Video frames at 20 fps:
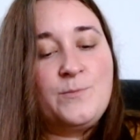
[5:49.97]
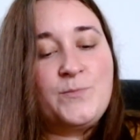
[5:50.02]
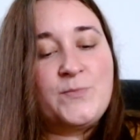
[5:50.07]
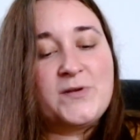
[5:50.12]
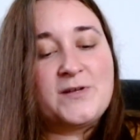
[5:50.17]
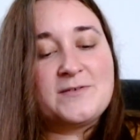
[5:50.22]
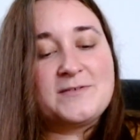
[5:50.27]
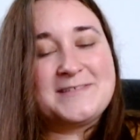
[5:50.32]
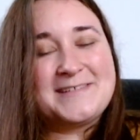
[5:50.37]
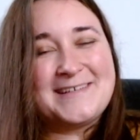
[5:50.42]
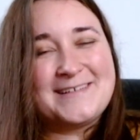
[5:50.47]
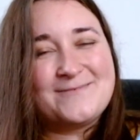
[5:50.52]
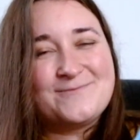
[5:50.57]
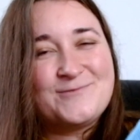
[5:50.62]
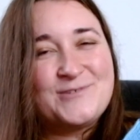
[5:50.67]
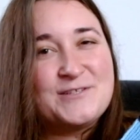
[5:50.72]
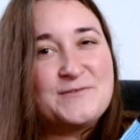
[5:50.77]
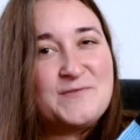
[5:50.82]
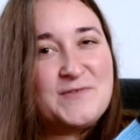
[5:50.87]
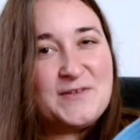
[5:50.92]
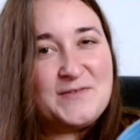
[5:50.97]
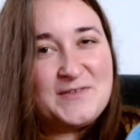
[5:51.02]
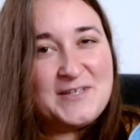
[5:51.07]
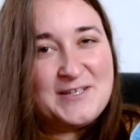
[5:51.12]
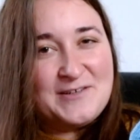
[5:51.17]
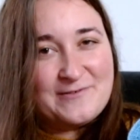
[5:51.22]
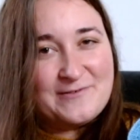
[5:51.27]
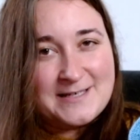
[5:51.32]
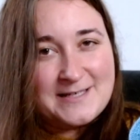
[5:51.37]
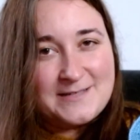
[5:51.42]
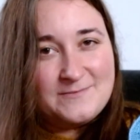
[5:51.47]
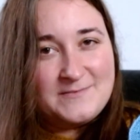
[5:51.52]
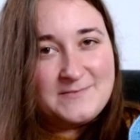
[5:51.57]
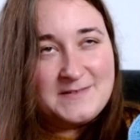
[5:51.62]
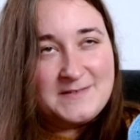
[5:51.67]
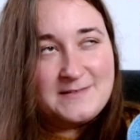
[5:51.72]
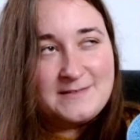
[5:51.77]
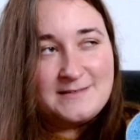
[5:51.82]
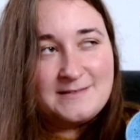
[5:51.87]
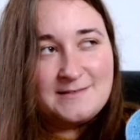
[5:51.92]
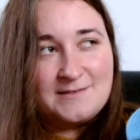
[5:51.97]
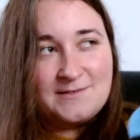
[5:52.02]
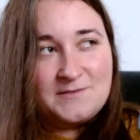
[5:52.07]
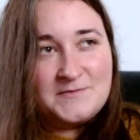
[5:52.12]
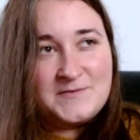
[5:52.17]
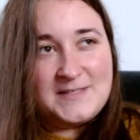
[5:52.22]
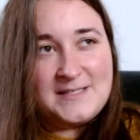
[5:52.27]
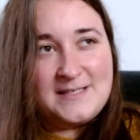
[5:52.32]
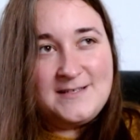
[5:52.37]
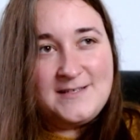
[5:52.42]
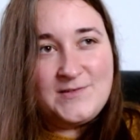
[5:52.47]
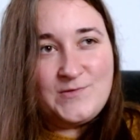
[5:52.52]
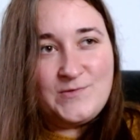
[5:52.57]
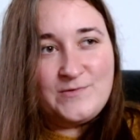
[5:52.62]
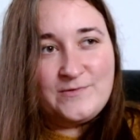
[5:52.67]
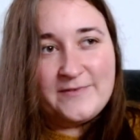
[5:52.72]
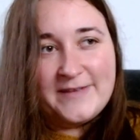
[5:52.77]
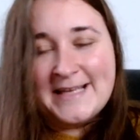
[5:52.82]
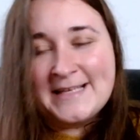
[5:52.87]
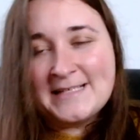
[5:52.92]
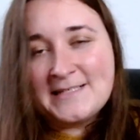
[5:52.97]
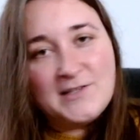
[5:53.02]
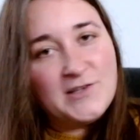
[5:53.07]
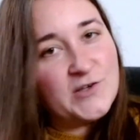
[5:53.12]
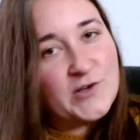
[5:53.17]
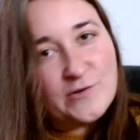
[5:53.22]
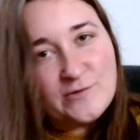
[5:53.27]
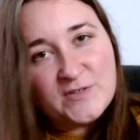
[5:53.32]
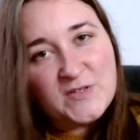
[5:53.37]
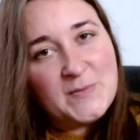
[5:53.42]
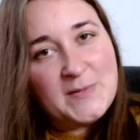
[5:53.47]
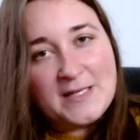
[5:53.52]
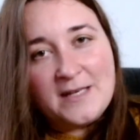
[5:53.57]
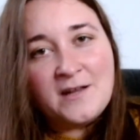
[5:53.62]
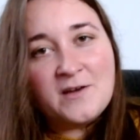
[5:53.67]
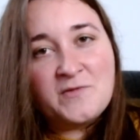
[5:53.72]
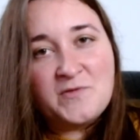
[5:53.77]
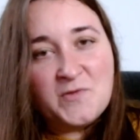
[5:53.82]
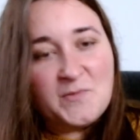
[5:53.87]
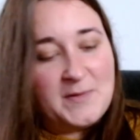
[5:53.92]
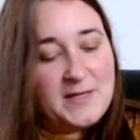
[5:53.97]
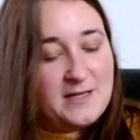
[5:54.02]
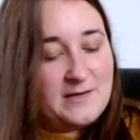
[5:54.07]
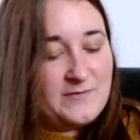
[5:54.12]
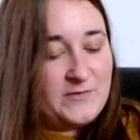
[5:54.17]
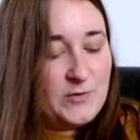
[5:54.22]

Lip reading: But I was like, well, 50 grams of Sisu isn't going to be enough for me.